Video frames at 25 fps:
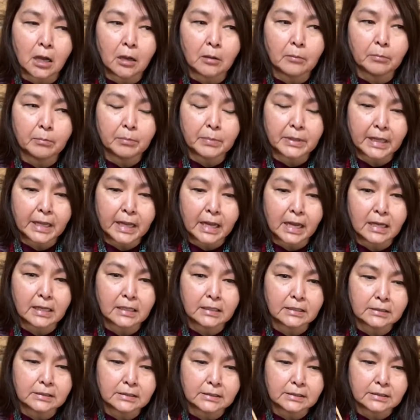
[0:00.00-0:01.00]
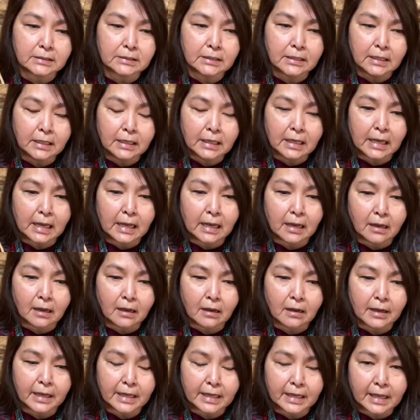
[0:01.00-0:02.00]
because
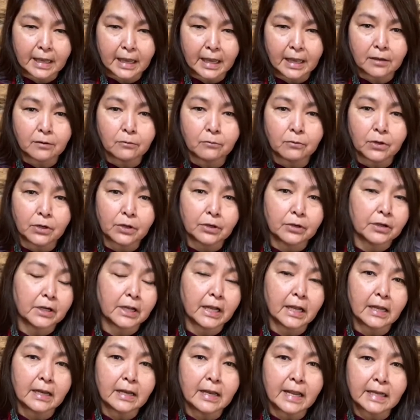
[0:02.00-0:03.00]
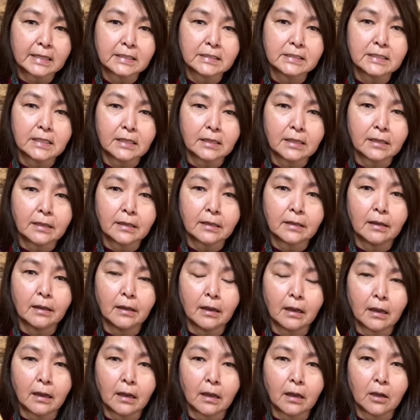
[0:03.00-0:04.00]
again, we're connecting
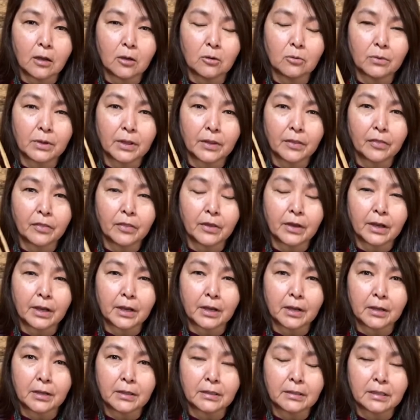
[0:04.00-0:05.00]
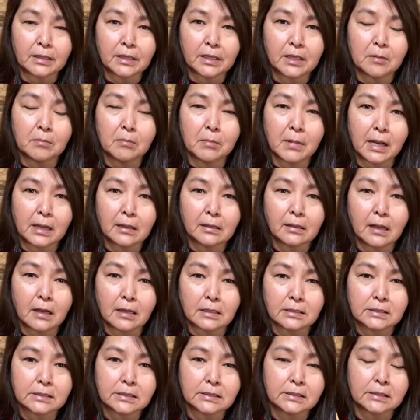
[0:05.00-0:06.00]
with Nihima
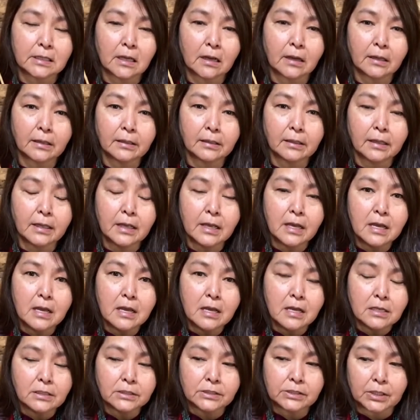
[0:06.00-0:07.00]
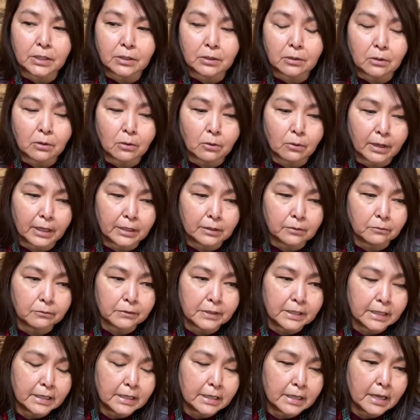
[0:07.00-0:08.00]
Nahastan. So when
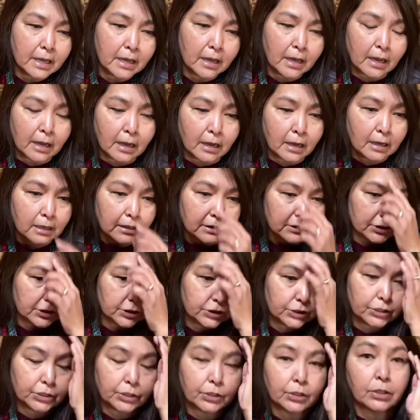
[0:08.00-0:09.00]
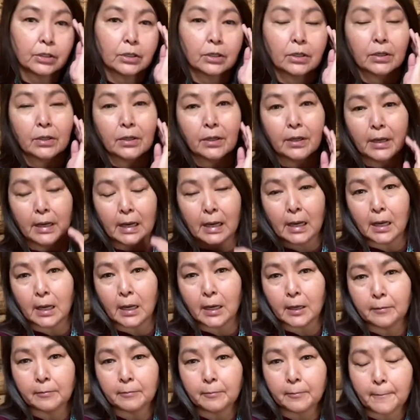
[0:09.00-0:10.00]
we stir
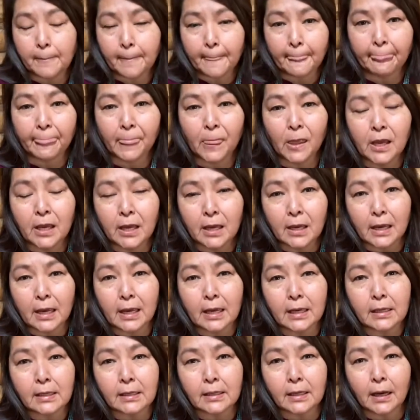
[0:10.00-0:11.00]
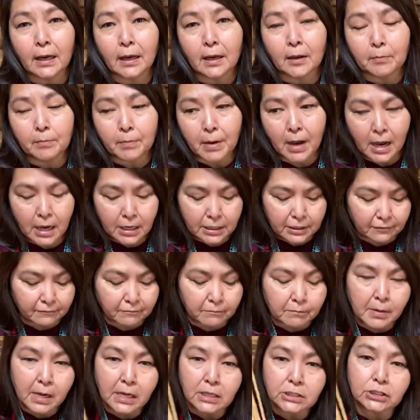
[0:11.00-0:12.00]
a pot of
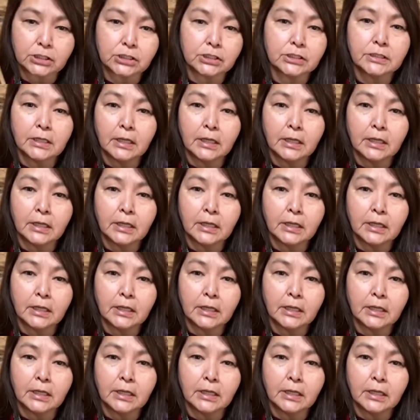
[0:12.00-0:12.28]
mush,